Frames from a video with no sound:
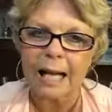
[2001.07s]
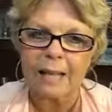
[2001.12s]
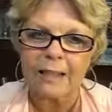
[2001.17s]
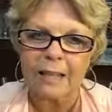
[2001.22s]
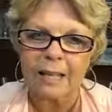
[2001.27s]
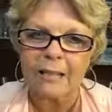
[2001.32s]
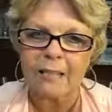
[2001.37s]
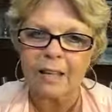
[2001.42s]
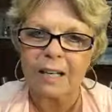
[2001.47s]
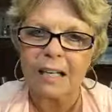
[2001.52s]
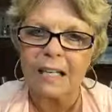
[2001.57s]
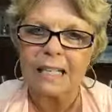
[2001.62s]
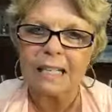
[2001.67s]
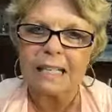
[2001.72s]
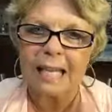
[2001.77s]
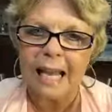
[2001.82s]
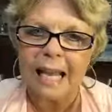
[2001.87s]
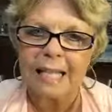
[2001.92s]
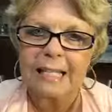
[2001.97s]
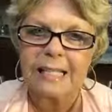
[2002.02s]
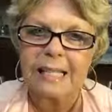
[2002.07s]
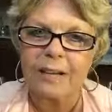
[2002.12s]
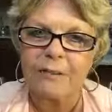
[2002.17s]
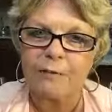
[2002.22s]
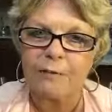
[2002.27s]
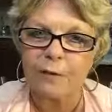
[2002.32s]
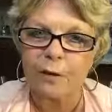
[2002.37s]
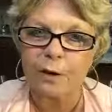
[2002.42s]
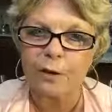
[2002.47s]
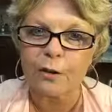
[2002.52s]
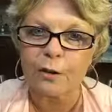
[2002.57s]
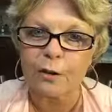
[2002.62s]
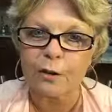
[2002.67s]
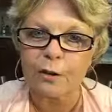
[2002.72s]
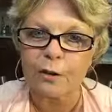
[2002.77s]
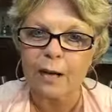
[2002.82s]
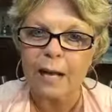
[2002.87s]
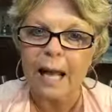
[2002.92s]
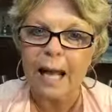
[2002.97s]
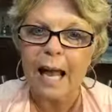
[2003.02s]
I think that he takes it
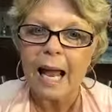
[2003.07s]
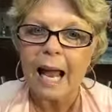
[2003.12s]
further.